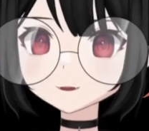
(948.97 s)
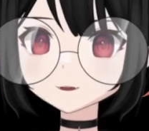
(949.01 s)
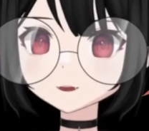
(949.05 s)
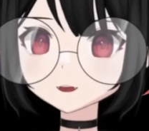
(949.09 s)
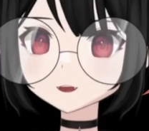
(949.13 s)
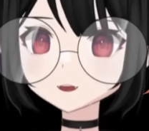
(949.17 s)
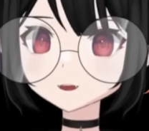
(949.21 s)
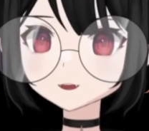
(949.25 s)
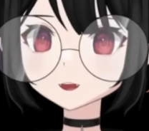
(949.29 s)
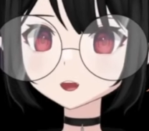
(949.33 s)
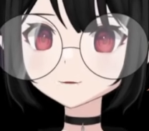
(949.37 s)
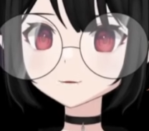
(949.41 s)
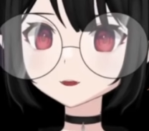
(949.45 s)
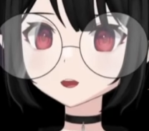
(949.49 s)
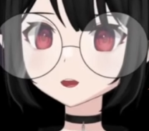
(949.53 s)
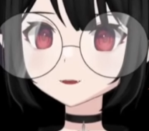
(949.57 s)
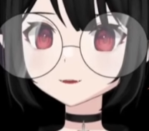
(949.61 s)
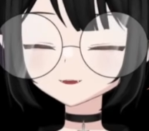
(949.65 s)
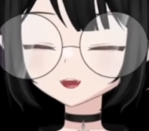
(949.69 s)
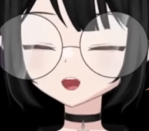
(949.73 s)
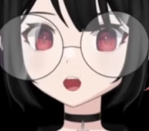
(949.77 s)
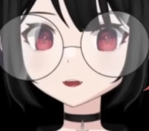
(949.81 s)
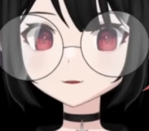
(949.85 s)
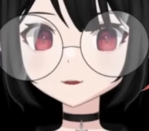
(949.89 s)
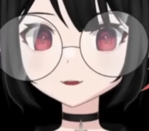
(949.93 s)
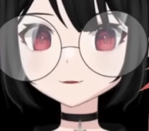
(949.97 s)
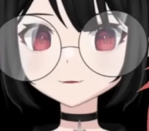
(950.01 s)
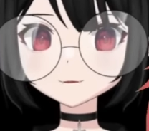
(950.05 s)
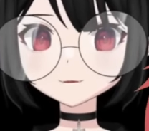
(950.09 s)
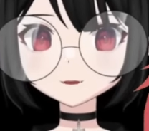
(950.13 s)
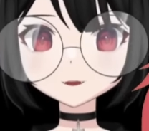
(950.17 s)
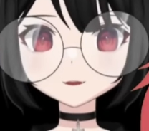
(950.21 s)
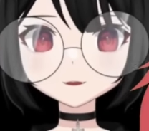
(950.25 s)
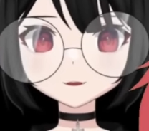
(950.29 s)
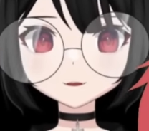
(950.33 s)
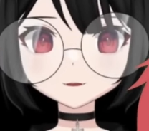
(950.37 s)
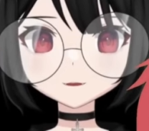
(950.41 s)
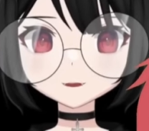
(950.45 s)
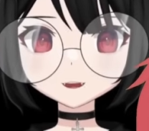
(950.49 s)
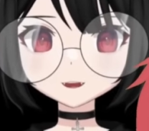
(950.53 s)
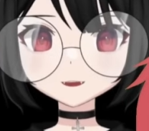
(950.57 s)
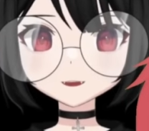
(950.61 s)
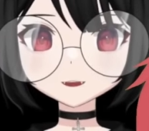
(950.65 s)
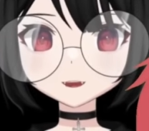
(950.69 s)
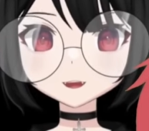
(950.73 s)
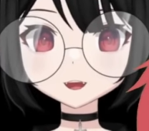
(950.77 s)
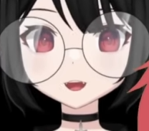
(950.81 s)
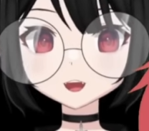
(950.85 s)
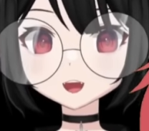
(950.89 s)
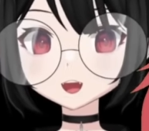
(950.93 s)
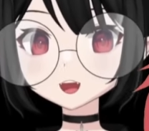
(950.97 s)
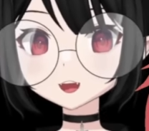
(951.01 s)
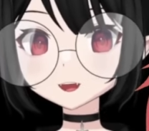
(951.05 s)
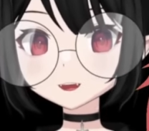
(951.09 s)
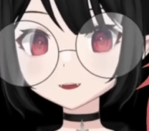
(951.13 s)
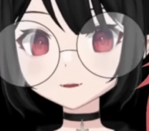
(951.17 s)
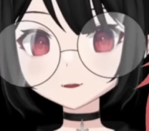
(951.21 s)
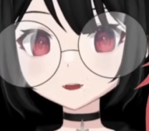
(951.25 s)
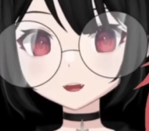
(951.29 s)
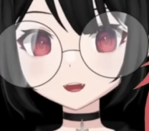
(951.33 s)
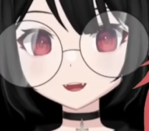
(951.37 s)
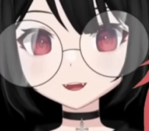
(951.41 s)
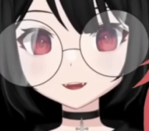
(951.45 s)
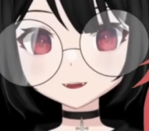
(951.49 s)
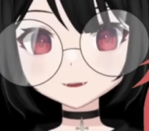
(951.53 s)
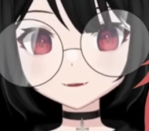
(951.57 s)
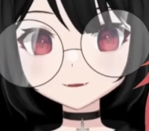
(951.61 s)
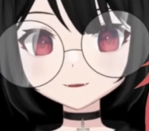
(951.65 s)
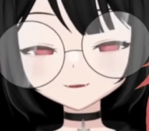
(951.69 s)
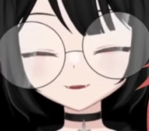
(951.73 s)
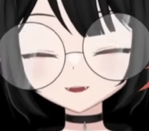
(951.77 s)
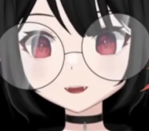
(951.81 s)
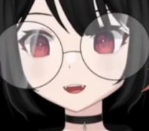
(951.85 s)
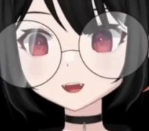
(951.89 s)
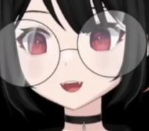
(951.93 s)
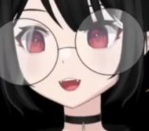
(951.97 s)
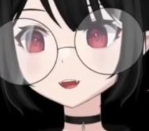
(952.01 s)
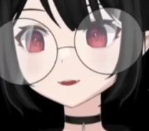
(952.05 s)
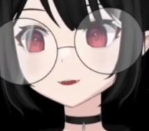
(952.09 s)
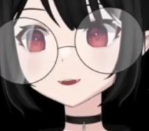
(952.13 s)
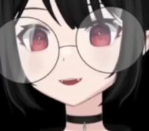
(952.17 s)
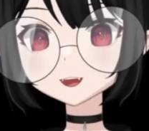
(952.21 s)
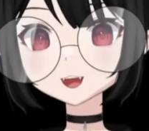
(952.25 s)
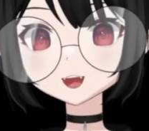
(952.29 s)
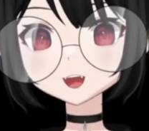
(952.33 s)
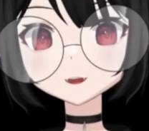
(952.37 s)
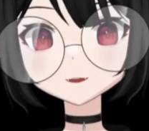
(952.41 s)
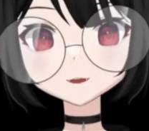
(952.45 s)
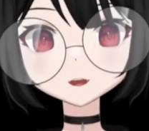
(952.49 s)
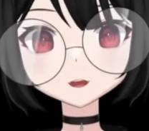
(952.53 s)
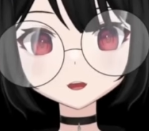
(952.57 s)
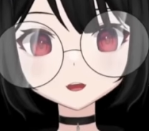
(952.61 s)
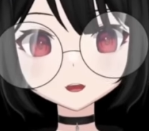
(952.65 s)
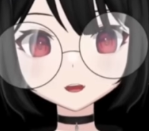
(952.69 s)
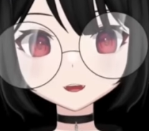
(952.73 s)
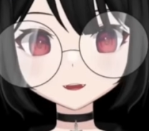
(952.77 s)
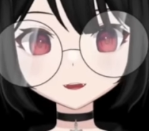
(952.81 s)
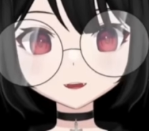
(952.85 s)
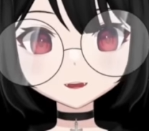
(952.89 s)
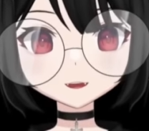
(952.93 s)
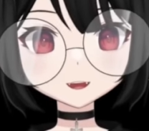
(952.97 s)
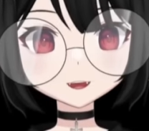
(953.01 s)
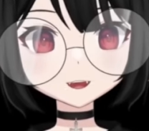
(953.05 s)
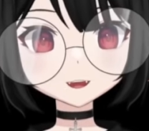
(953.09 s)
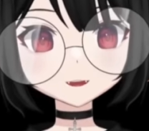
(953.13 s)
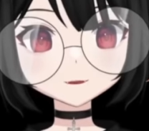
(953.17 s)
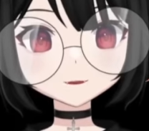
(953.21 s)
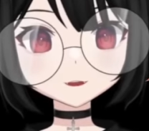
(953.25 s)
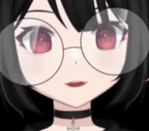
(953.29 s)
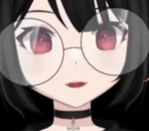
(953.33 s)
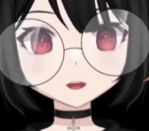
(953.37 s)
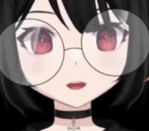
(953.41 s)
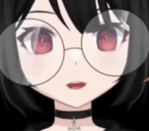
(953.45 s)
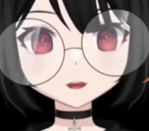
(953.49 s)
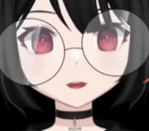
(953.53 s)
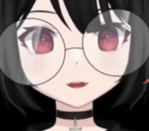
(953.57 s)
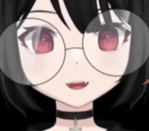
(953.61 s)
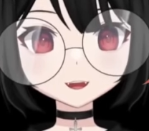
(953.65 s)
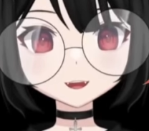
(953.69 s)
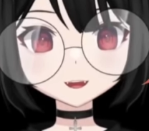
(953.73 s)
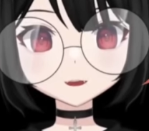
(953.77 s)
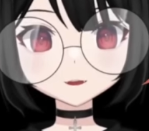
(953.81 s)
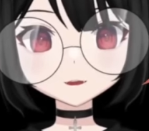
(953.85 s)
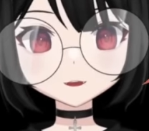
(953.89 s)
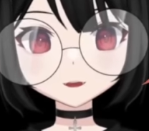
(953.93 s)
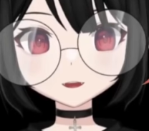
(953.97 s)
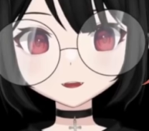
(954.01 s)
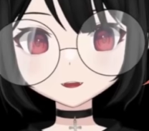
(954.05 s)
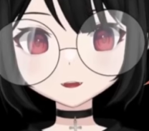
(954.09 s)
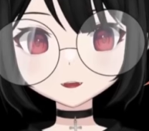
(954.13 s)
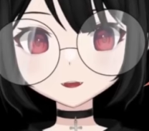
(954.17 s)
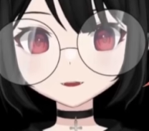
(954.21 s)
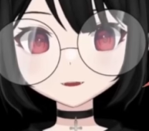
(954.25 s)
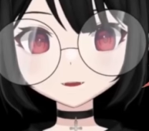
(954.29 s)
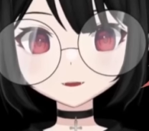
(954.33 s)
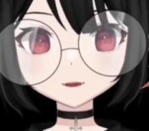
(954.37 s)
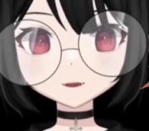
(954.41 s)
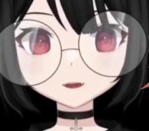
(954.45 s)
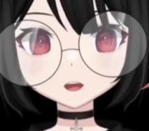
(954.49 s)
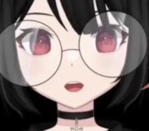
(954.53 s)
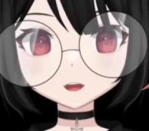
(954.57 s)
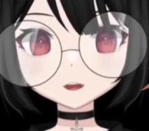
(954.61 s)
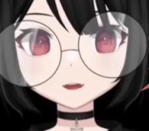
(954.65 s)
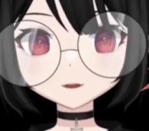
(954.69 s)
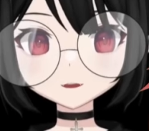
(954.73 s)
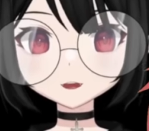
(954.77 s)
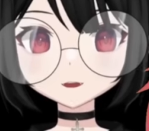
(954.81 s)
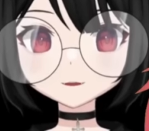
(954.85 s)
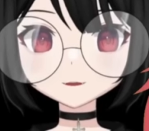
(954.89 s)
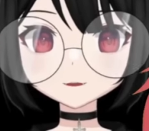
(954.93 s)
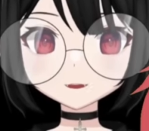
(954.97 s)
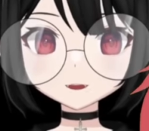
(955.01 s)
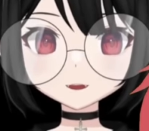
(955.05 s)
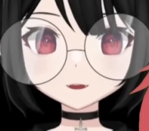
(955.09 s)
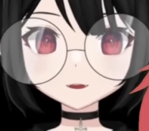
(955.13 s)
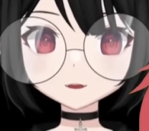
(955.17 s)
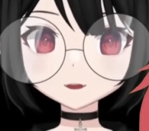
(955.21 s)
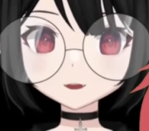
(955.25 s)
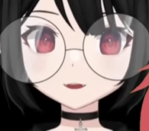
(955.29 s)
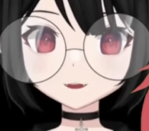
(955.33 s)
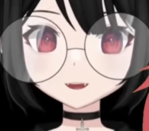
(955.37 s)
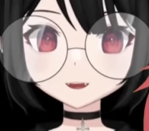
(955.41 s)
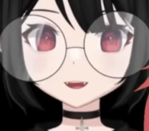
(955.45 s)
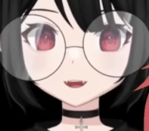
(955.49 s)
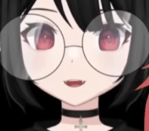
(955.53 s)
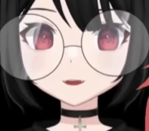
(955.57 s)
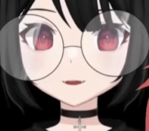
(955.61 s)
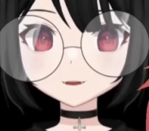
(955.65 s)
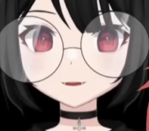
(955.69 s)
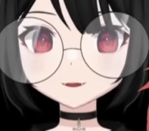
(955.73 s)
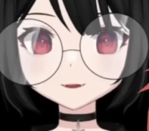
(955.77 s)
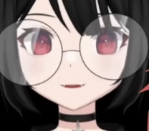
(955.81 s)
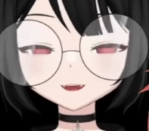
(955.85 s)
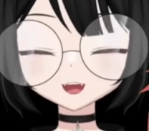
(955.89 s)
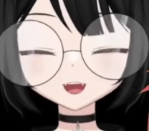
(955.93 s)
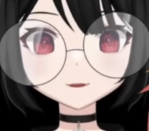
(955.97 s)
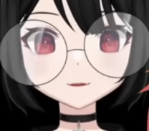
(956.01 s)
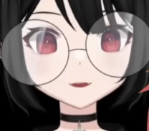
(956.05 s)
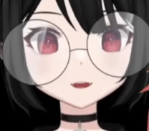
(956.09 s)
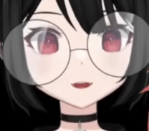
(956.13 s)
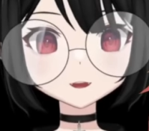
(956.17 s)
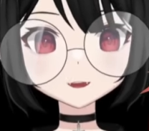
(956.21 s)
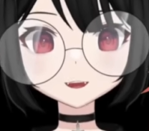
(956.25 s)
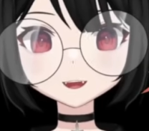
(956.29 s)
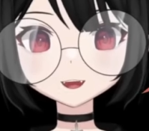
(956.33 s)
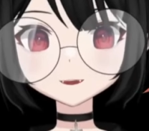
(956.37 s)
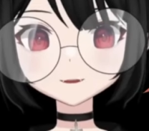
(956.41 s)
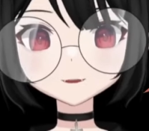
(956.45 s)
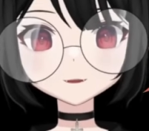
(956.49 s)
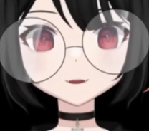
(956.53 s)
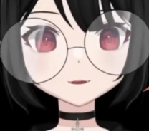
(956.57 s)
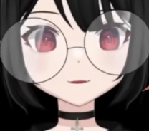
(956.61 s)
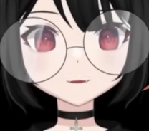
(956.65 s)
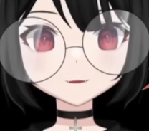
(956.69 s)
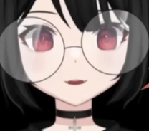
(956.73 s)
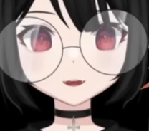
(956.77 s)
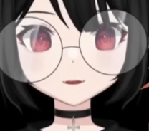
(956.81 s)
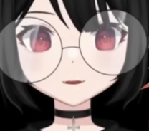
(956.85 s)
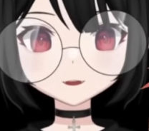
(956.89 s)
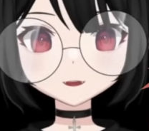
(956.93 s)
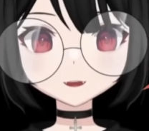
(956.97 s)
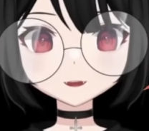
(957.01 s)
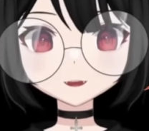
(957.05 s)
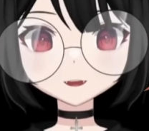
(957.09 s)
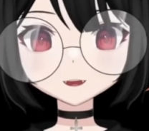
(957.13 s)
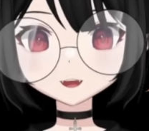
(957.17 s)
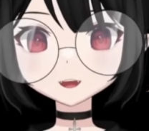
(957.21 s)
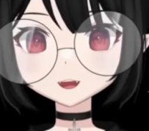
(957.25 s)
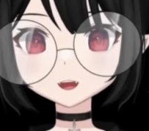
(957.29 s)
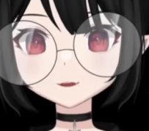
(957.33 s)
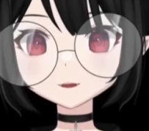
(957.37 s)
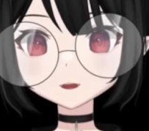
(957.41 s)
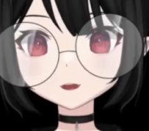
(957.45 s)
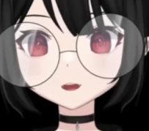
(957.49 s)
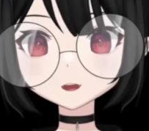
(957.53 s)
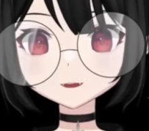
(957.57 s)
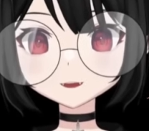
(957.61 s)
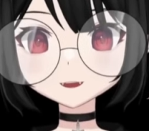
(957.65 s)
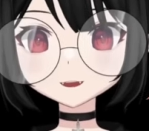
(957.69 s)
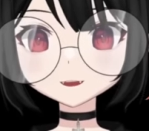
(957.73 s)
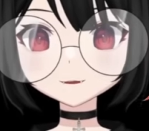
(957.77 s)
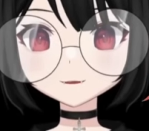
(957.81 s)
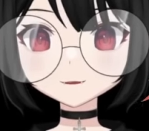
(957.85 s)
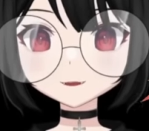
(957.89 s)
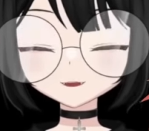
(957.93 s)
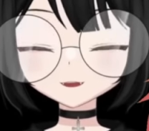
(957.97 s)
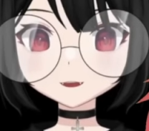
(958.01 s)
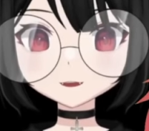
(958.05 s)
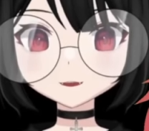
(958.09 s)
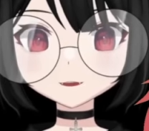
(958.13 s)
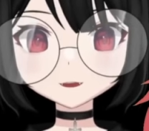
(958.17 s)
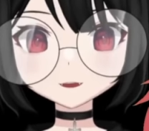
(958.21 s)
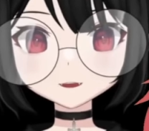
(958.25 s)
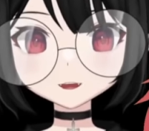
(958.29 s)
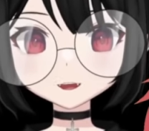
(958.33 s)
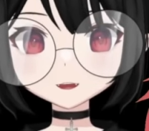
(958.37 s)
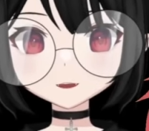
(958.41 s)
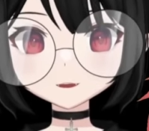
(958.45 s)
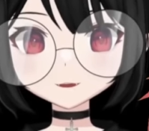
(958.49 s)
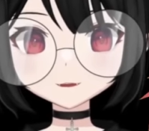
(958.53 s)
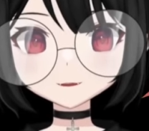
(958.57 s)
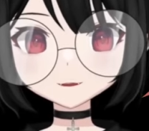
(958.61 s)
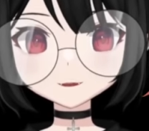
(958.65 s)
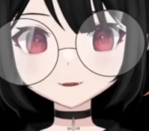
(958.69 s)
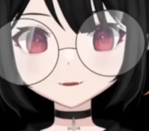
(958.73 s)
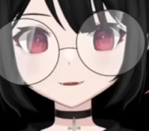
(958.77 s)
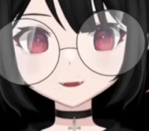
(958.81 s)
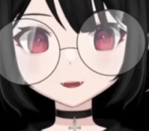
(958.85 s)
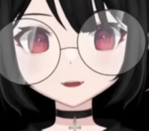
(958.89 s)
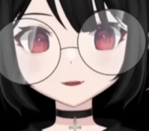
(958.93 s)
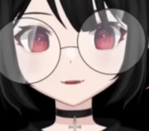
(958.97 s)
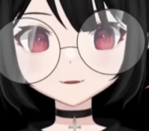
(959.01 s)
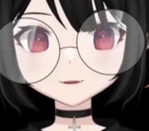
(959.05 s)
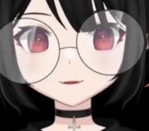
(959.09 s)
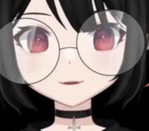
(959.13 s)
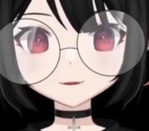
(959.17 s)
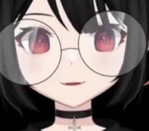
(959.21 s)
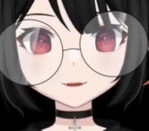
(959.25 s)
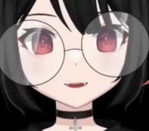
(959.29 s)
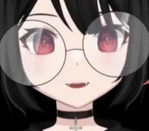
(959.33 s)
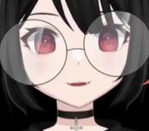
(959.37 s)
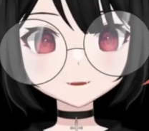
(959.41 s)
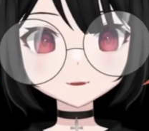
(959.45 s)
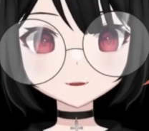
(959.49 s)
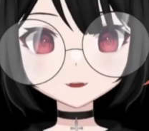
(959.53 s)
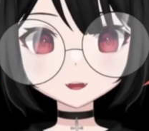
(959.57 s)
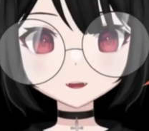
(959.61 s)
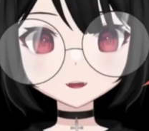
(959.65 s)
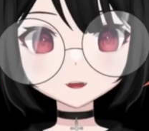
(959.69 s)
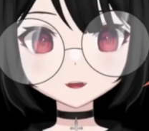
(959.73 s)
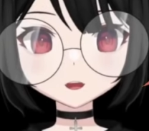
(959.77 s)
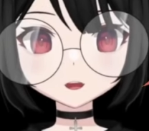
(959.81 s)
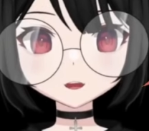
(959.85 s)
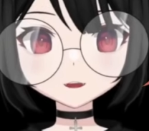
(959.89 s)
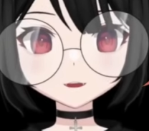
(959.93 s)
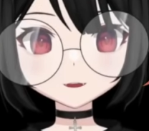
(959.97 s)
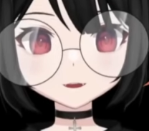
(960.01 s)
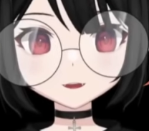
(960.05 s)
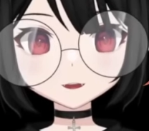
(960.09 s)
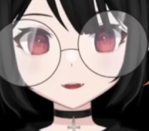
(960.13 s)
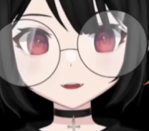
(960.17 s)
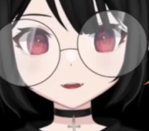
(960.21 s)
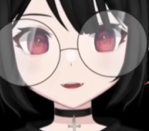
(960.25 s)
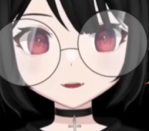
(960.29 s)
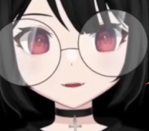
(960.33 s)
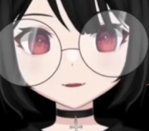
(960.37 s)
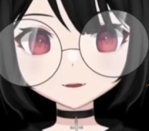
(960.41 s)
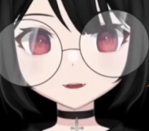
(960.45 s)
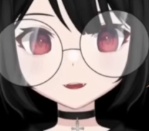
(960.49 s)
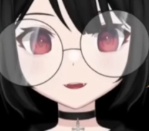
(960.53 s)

Now, of course, everyone has their own opinion. I have bias. I think everyone yeah. has their own bias when it comes to talking about VTubing agencies. Everyone has their favorite. Everyone has some agencies they dislike True. more than others.